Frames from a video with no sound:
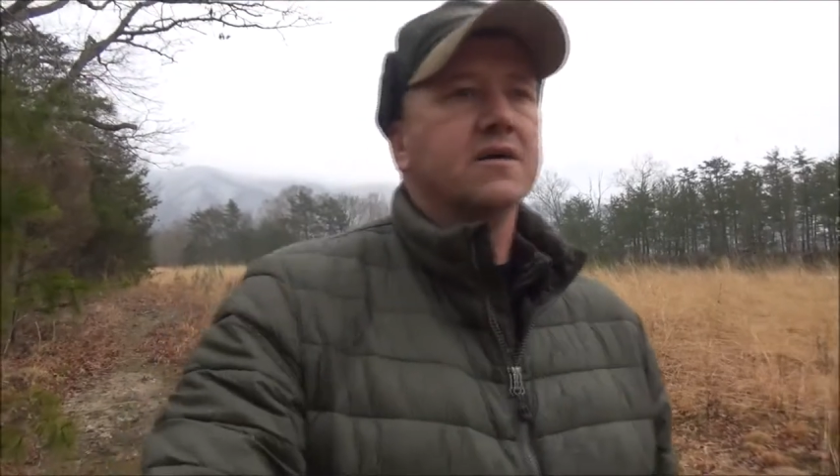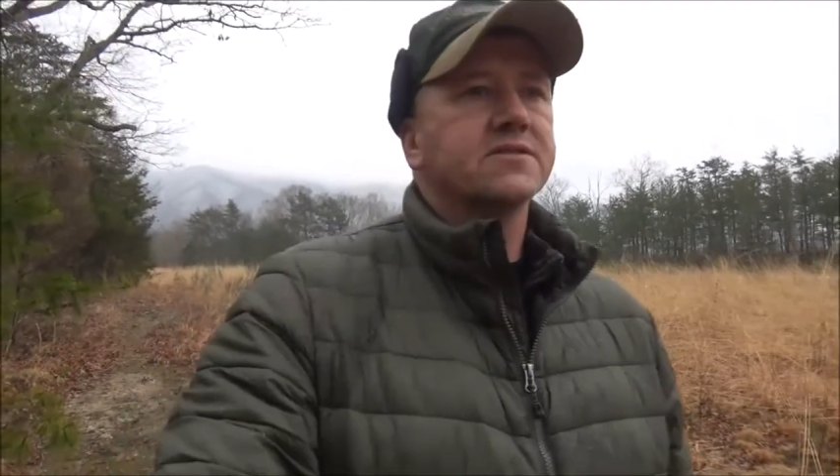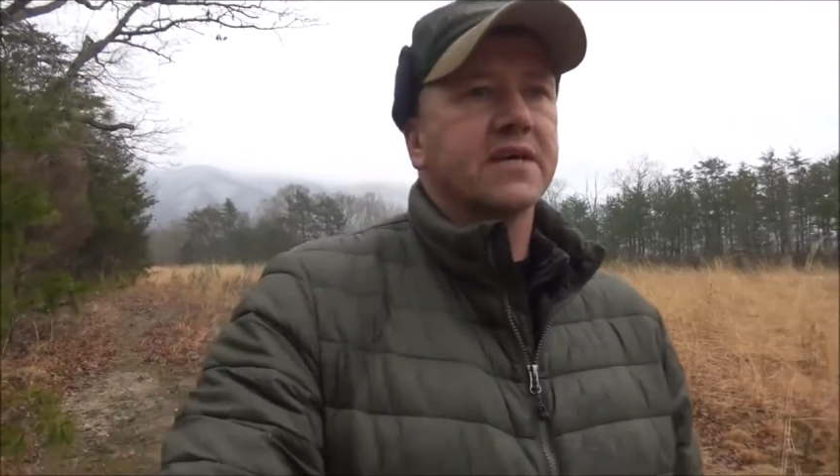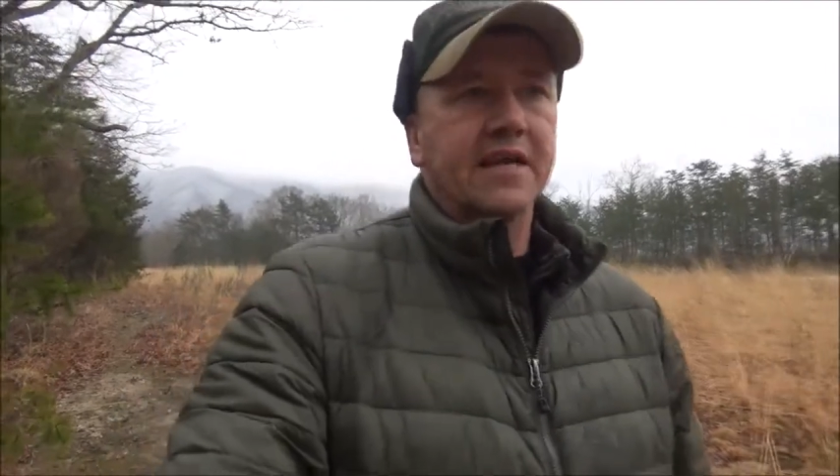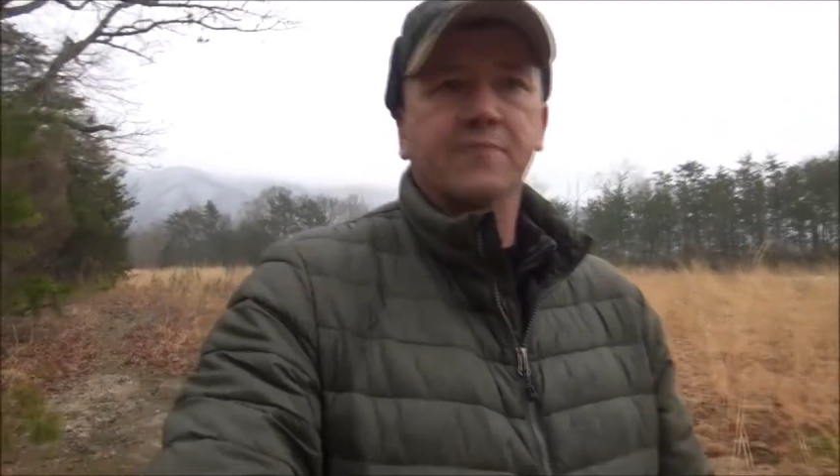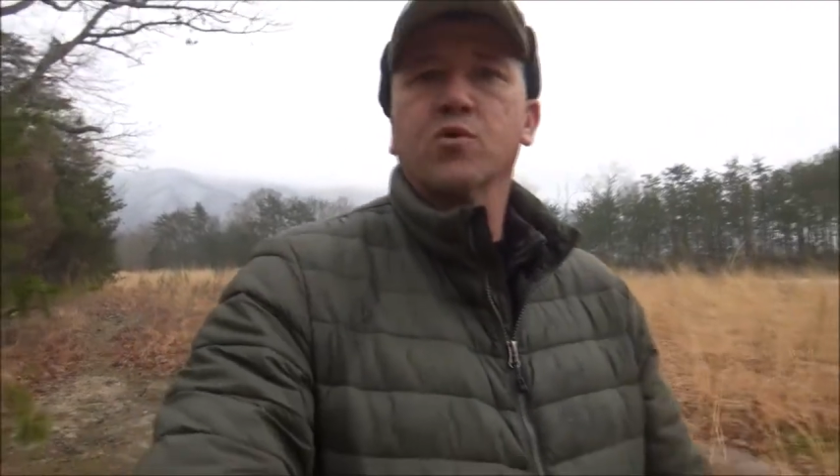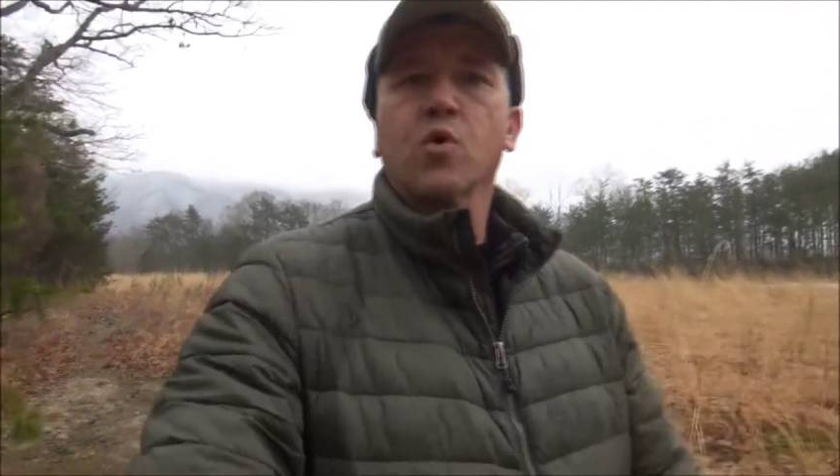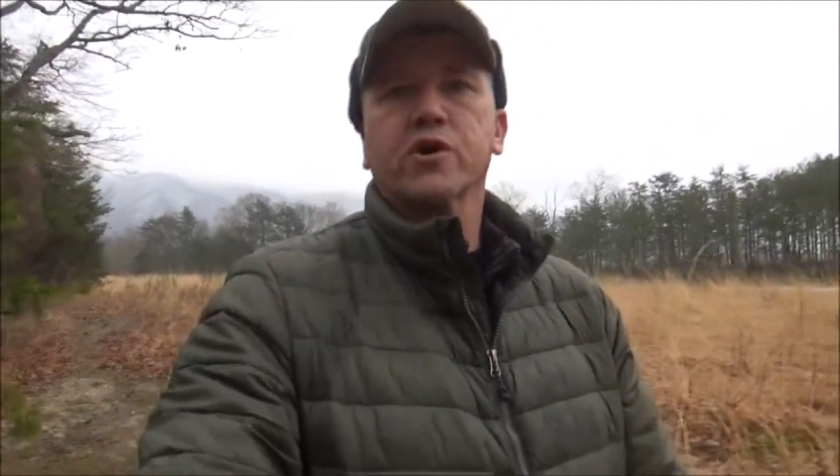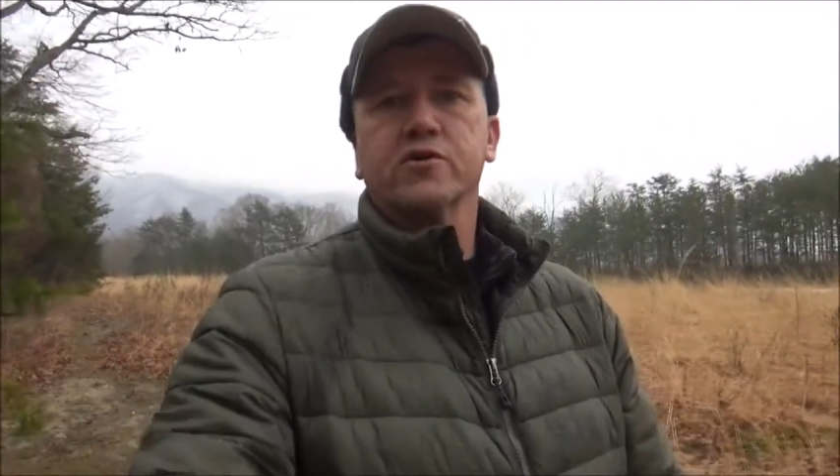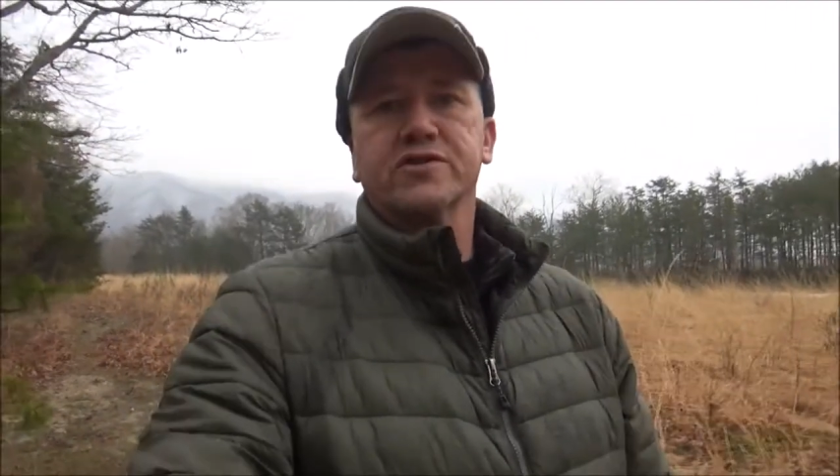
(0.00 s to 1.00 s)
to get them to
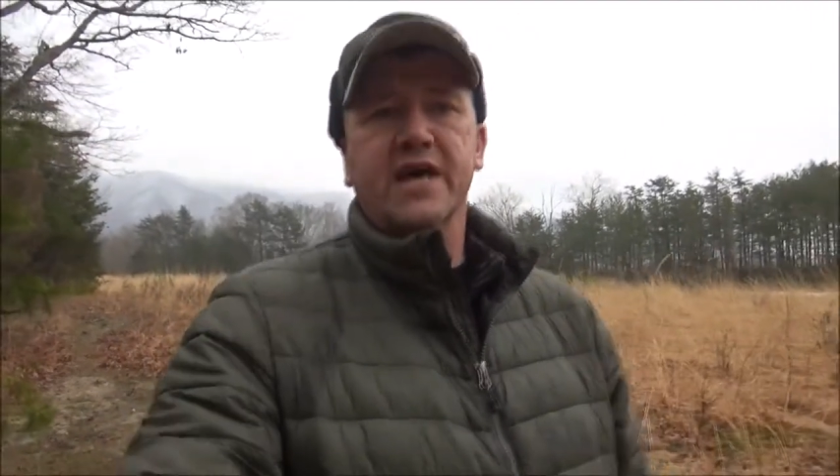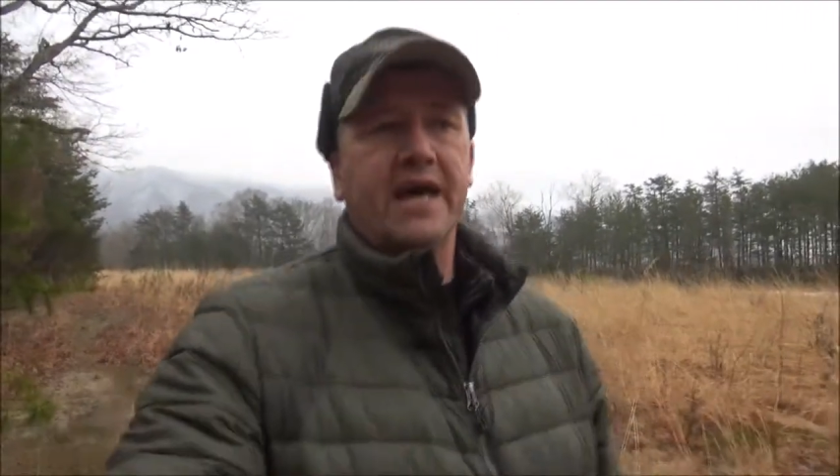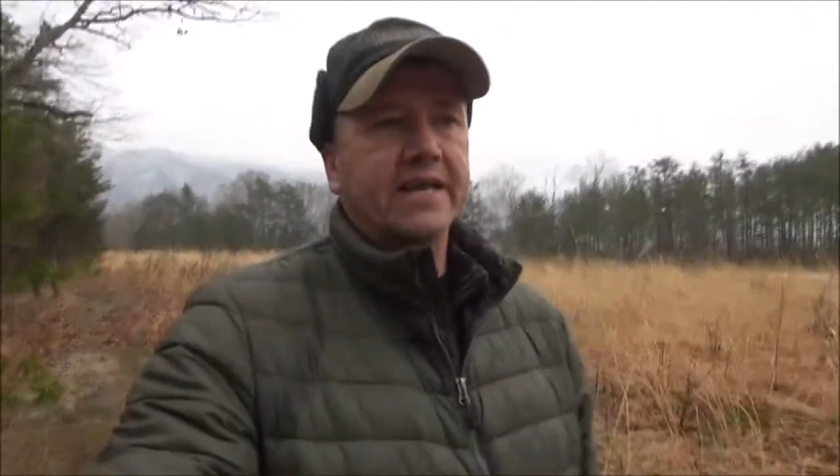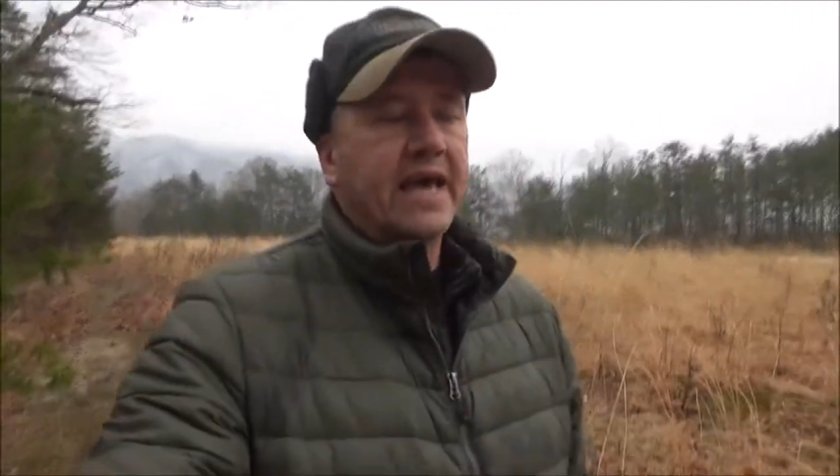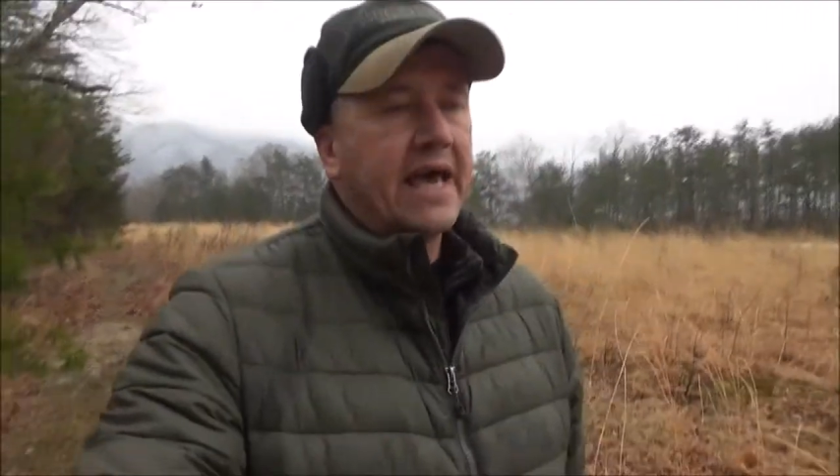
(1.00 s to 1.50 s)
work your set.